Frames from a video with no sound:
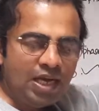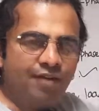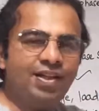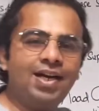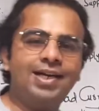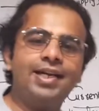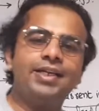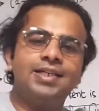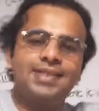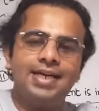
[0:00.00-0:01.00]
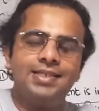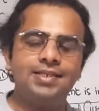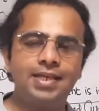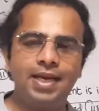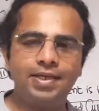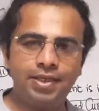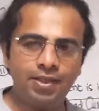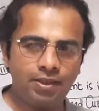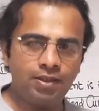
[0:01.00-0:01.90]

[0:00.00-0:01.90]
If the conductor size is greater,